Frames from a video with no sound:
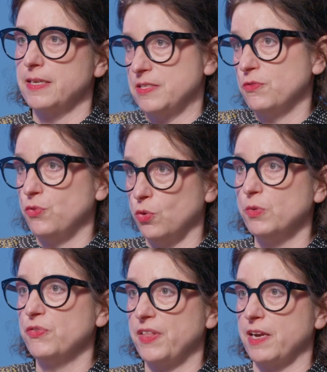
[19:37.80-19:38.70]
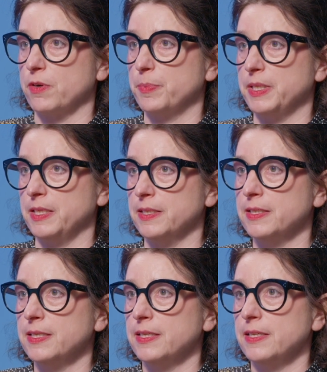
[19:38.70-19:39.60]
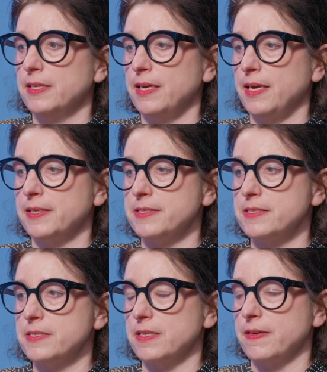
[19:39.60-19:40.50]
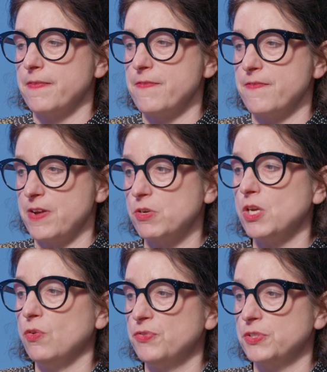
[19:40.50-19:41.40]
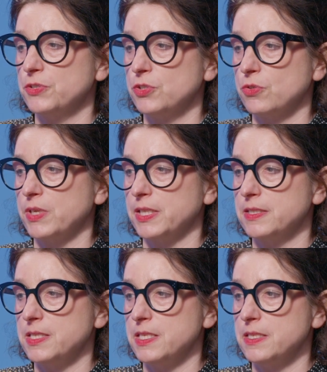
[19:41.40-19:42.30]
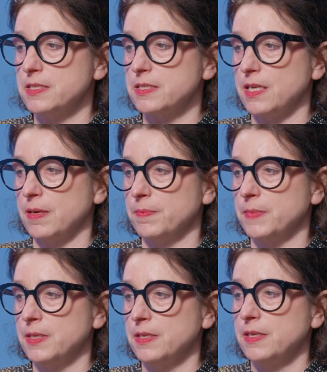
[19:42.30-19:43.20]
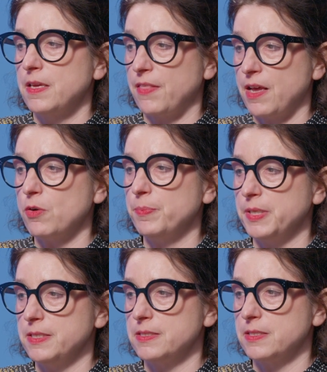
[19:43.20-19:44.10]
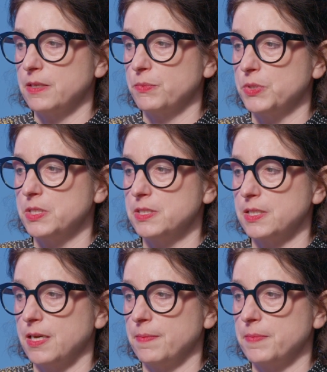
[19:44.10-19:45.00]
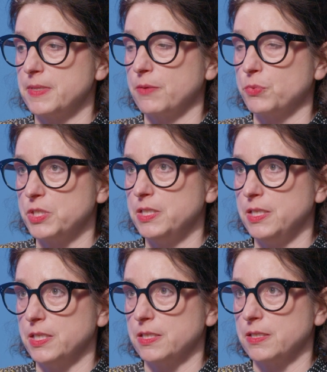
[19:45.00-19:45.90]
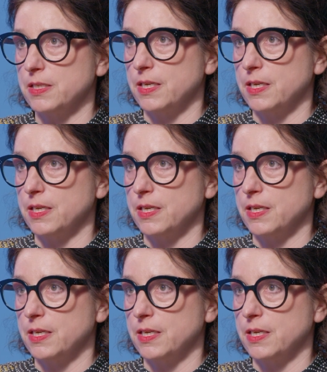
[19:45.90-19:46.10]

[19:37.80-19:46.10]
form of therapy, and very often during these therapies, they would hear